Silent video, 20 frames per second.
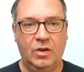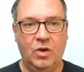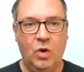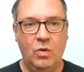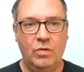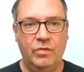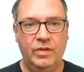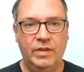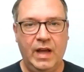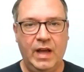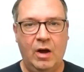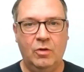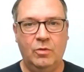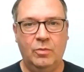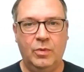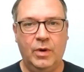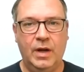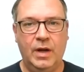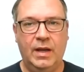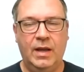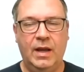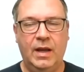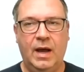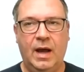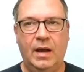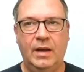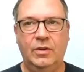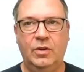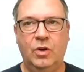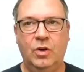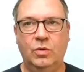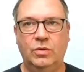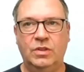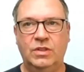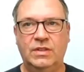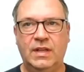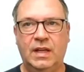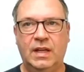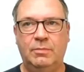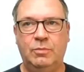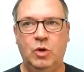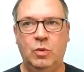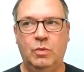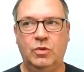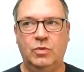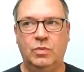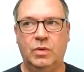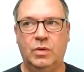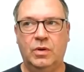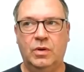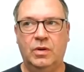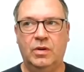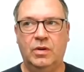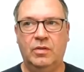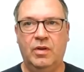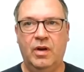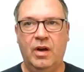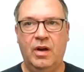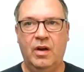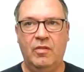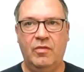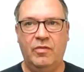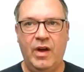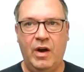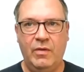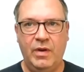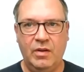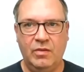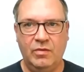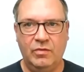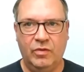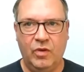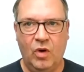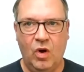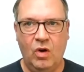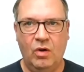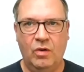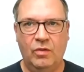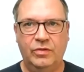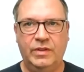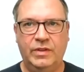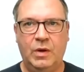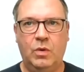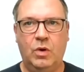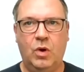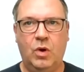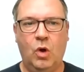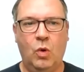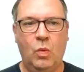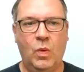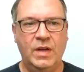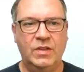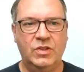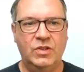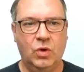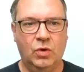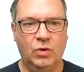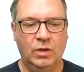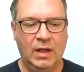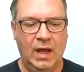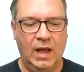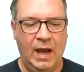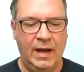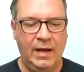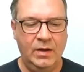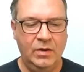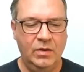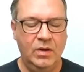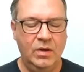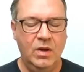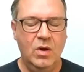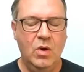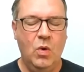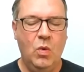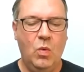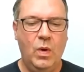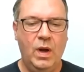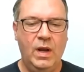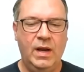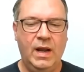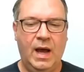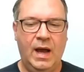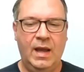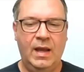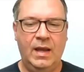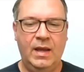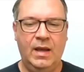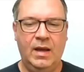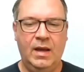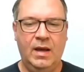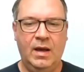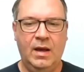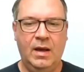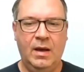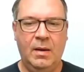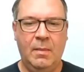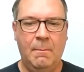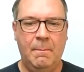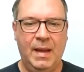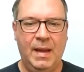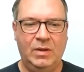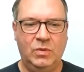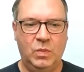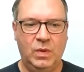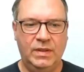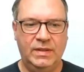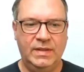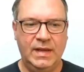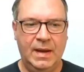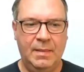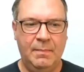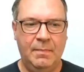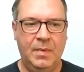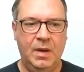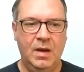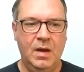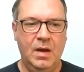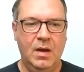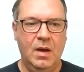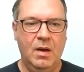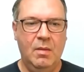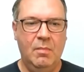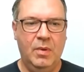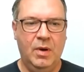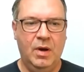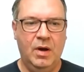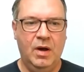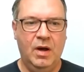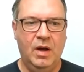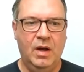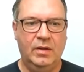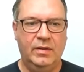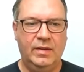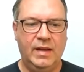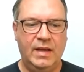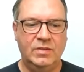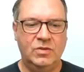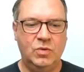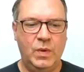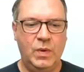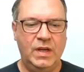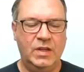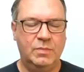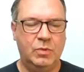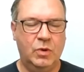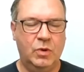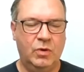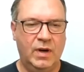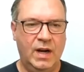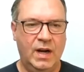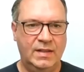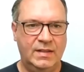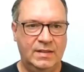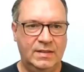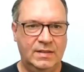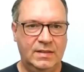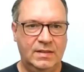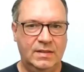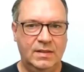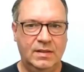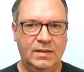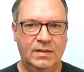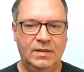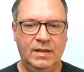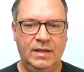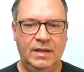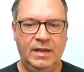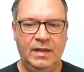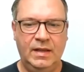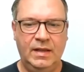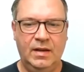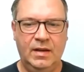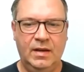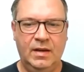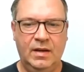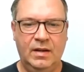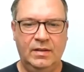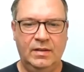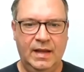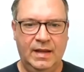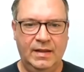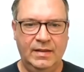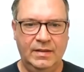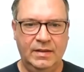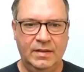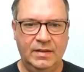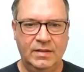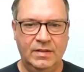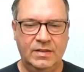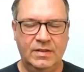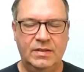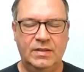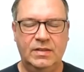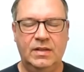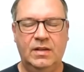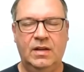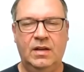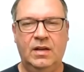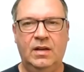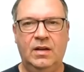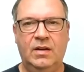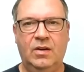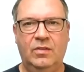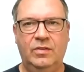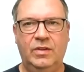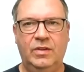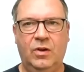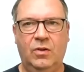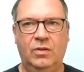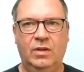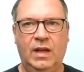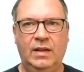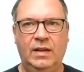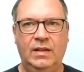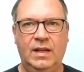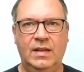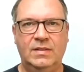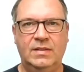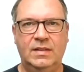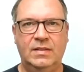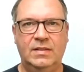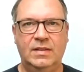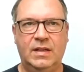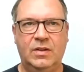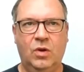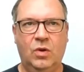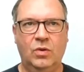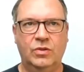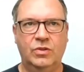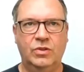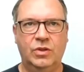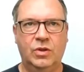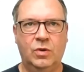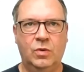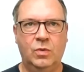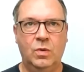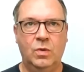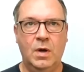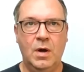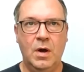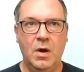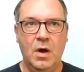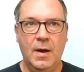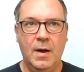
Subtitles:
the COVID outbreak, I noticed that pupils were very involved. They were always online when I met with them. But as the weeks progressed, the attendance of the online lessons and also